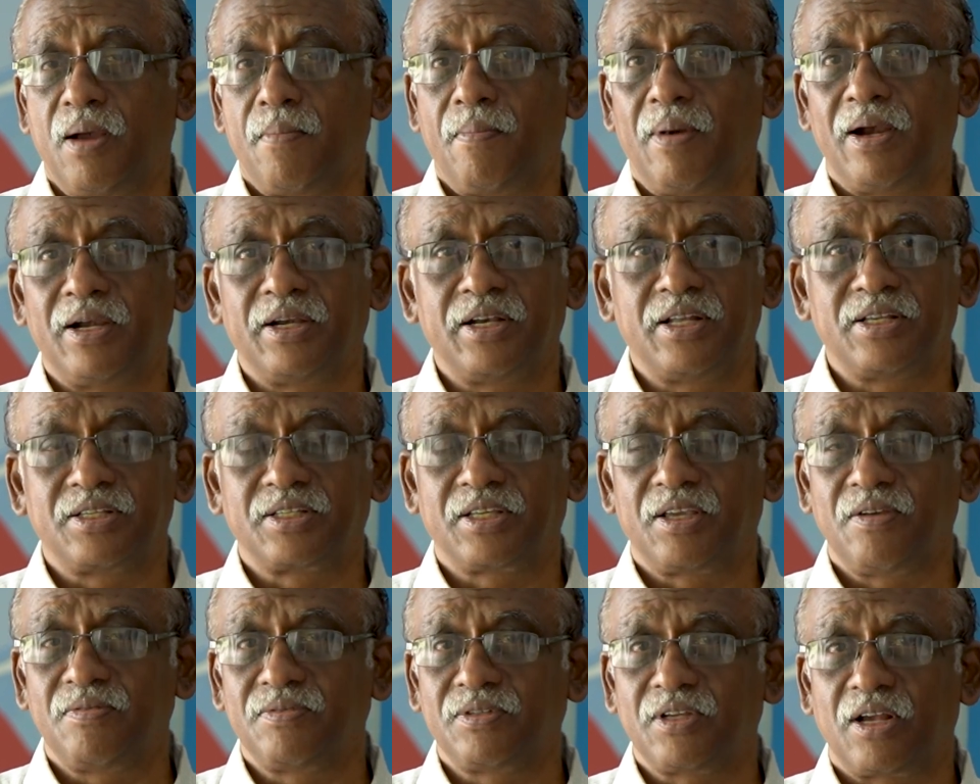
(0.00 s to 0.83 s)
But this
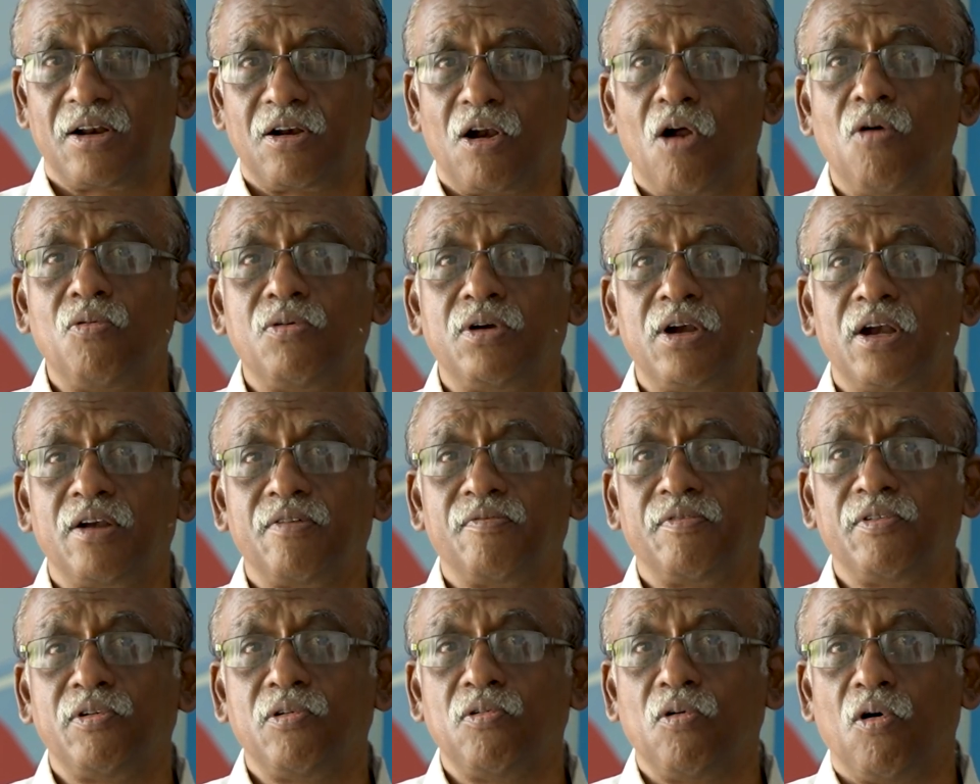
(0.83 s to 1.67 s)
gives a
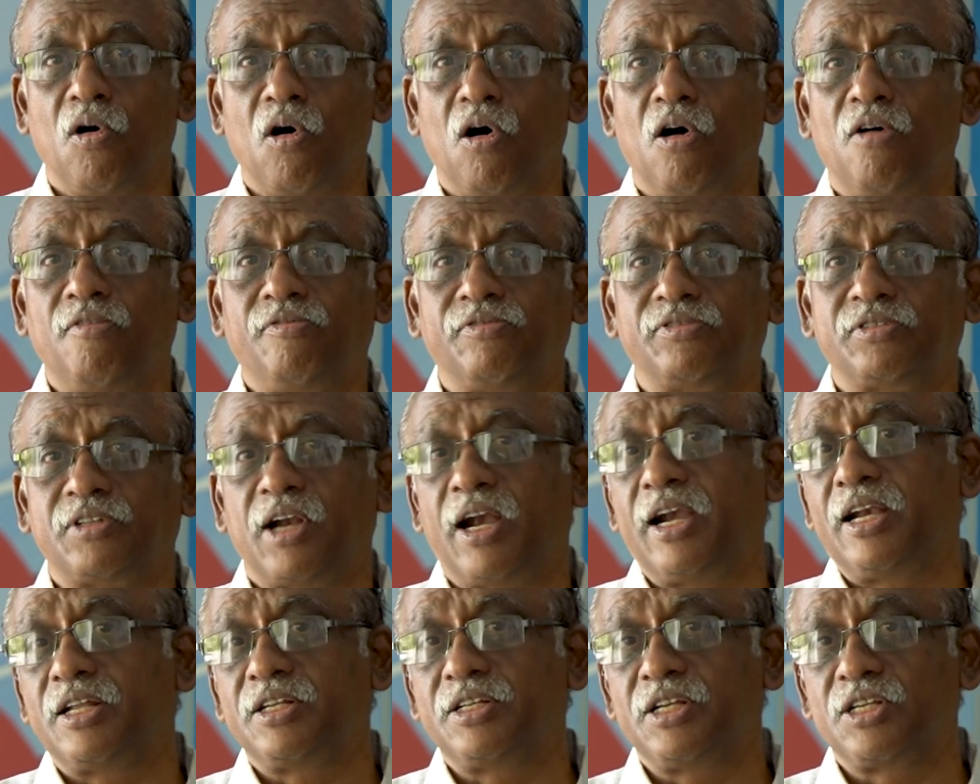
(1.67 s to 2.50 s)
rounded view of
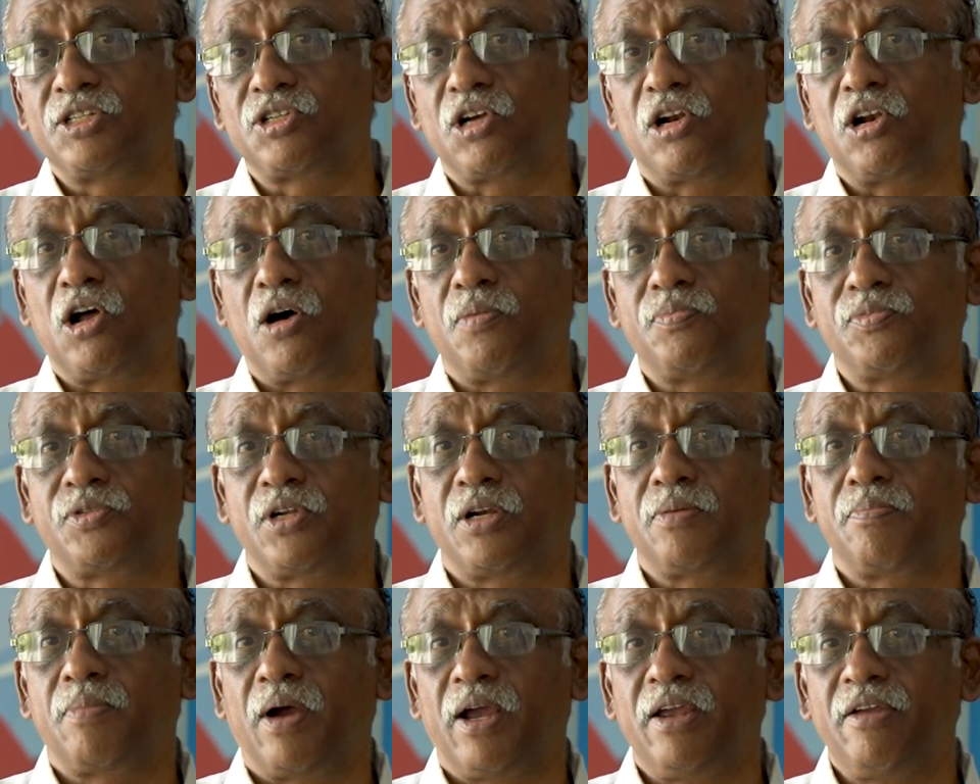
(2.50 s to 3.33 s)
strategies
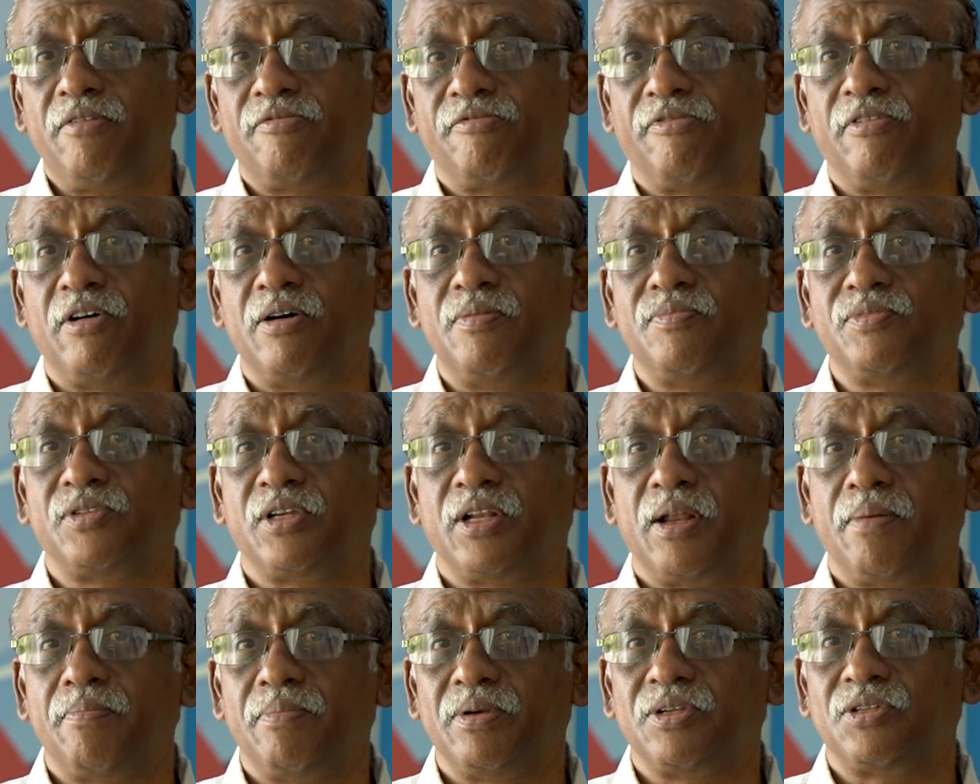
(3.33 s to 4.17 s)
adopted by firms
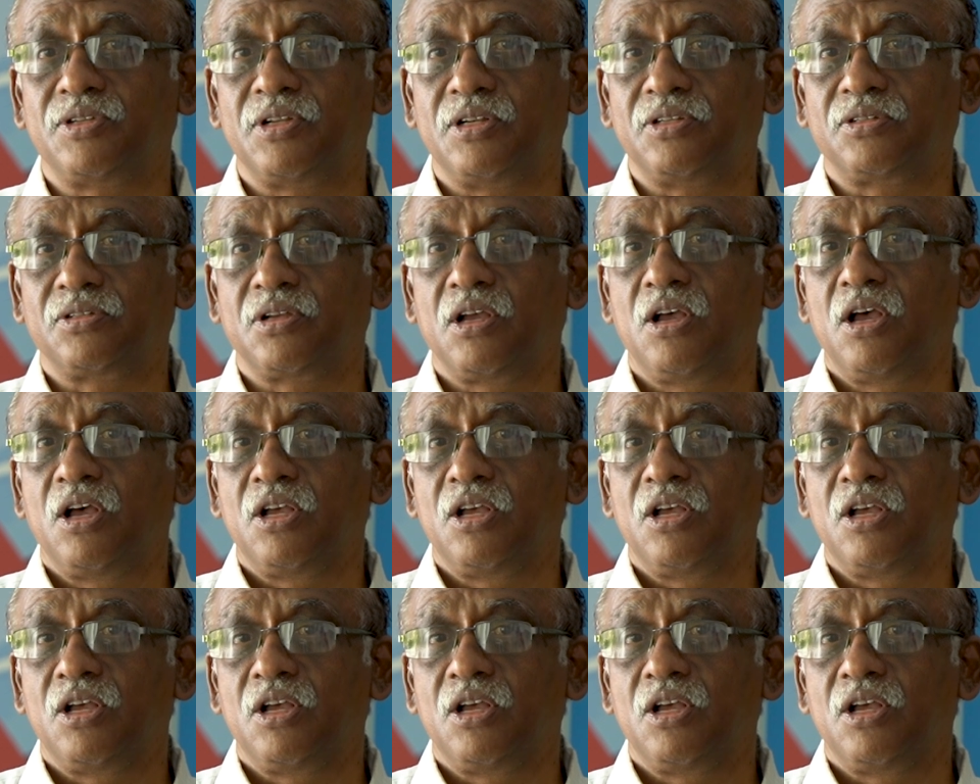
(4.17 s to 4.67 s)
in a business.